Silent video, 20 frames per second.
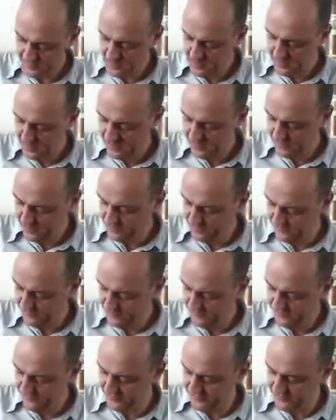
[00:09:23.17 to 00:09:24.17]
Either of
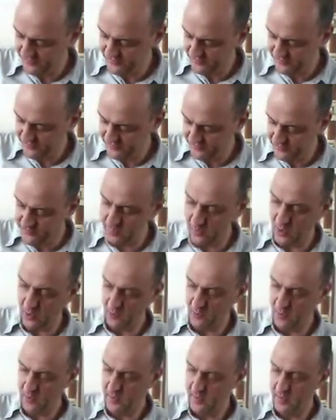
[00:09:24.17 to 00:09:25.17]

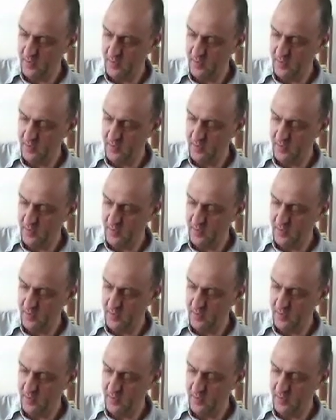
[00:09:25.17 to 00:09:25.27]
both.